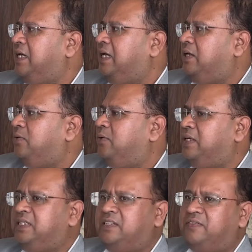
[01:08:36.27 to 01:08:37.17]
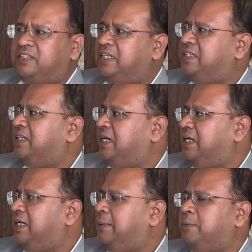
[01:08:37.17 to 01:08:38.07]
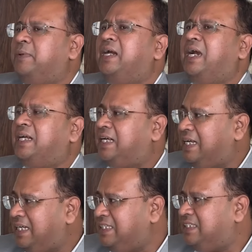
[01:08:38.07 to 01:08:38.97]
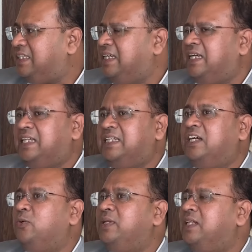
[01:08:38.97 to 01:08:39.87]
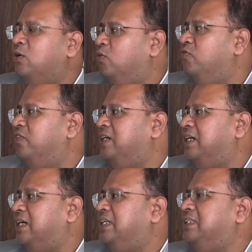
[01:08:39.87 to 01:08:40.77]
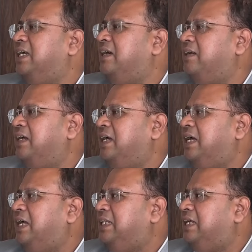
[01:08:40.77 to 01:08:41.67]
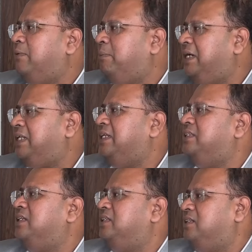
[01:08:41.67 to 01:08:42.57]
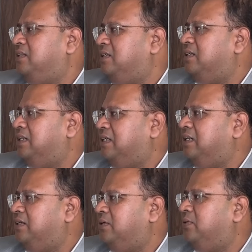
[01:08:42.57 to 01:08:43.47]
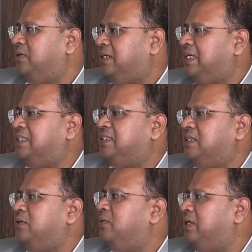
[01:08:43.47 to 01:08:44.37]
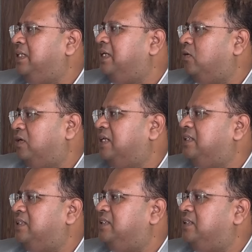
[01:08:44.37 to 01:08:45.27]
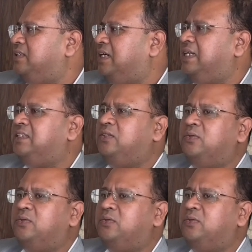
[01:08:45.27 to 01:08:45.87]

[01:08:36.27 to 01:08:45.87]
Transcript: he is investing in the right name. But at least they are doing their homework. At least they have built a research desk in their organizations. At least